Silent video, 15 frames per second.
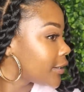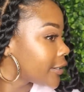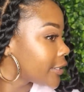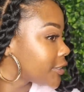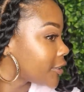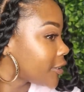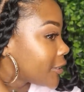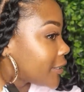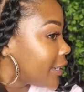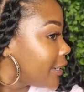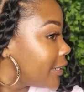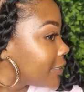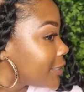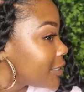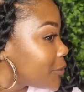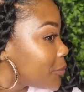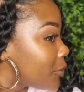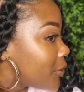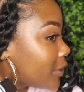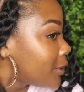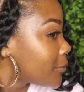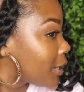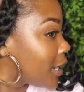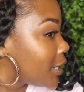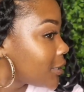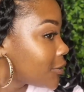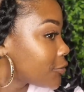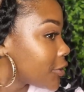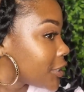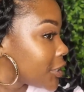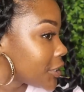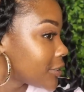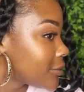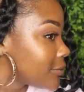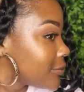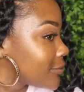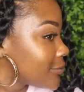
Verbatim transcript: All right, y'all. Now at this point, I'm kind of rushing.